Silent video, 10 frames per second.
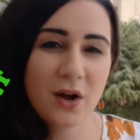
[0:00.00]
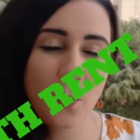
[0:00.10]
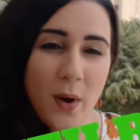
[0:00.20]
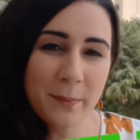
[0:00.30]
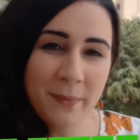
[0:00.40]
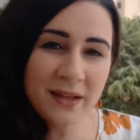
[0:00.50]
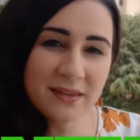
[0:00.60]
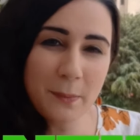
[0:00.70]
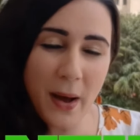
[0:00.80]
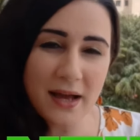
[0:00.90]
1 month
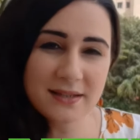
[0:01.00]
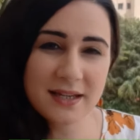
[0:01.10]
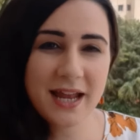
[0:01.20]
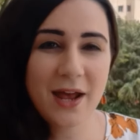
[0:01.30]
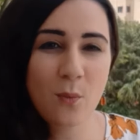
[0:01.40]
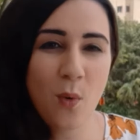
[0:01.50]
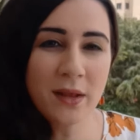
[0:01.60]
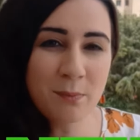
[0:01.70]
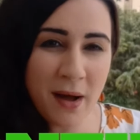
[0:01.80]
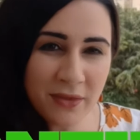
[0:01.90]
deposit, and
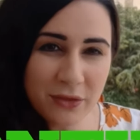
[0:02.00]
1 month